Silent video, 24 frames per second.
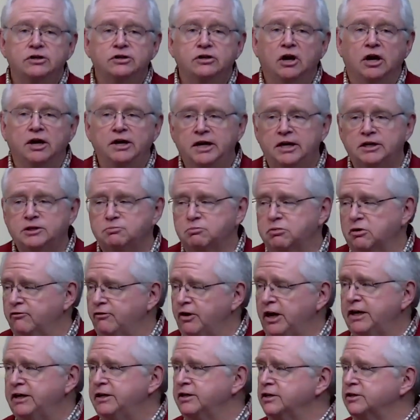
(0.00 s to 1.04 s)
God has
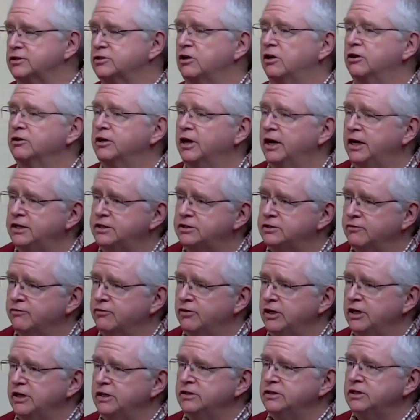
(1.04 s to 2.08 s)
provided us all kinds of
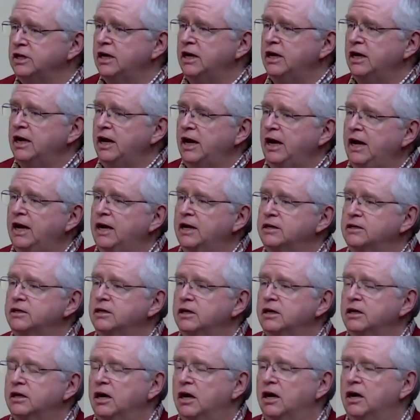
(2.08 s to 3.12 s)
things
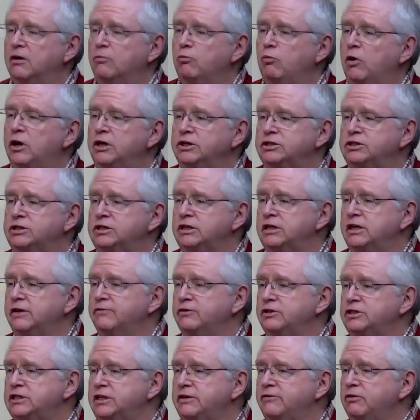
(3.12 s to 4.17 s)
and wants to
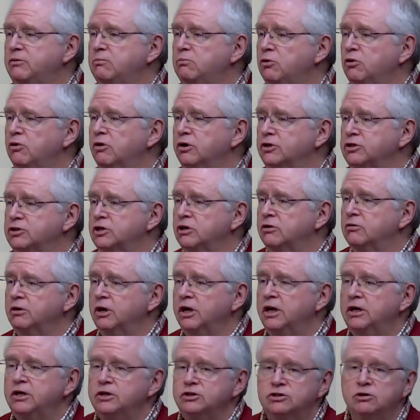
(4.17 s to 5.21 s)
give us even more. So
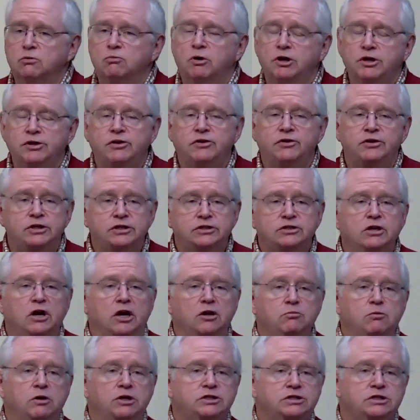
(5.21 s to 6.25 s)
one of the things
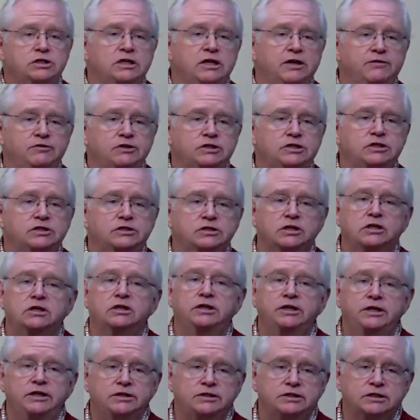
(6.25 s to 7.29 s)
God wants to give us is a
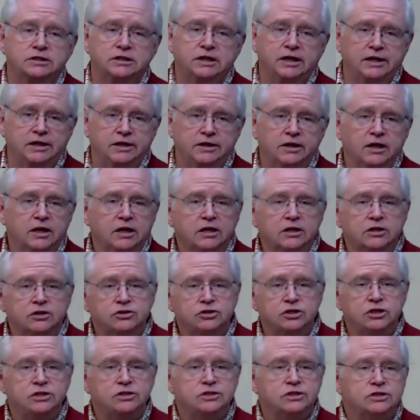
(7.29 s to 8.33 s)
clean slate.
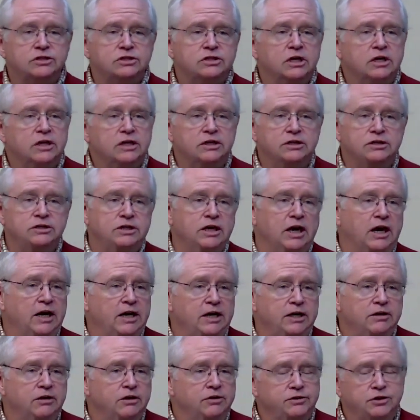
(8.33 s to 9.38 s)
Jesus
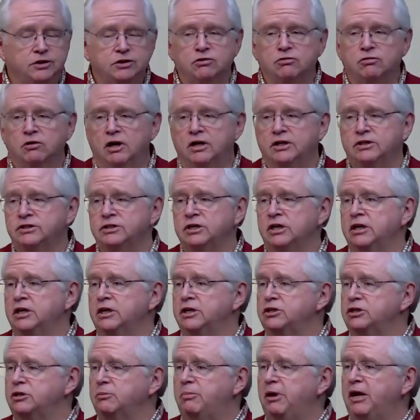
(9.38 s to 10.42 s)
died on the cross
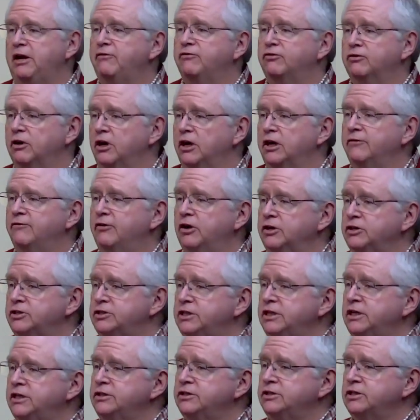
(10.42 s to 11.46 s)
to pay for all of our
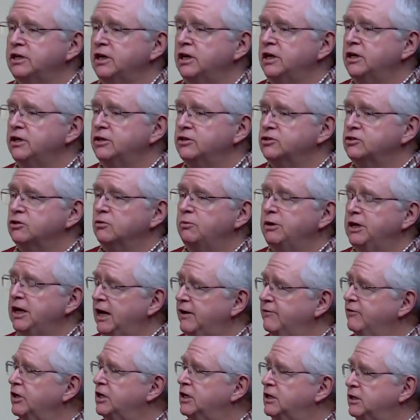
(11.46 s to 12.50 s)
sins, so we
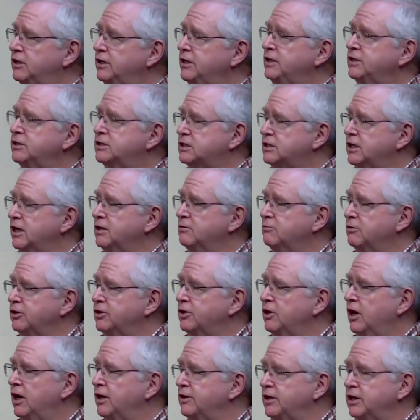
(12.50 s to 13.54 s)
have a clean slate
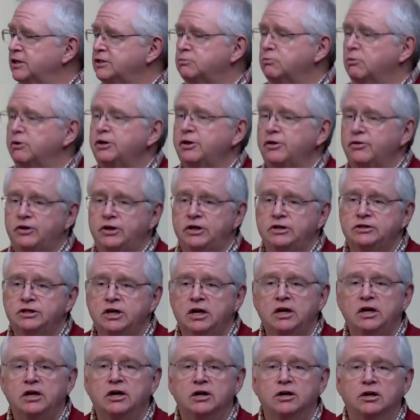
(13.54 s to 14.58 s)
with God. That's one of the things
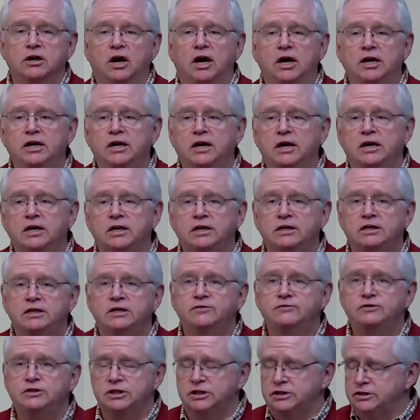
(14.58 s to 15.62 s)
God
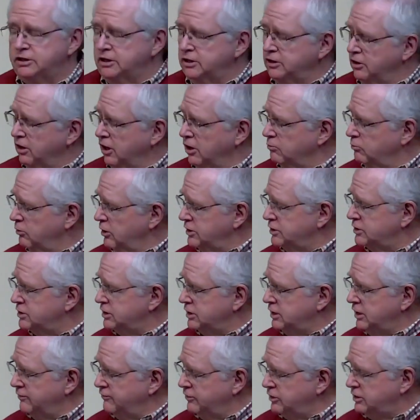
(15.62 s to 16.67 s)
gives us, and God wants
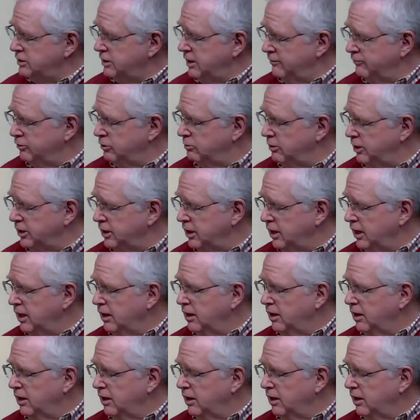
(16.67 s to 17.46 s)
to give it to everyone.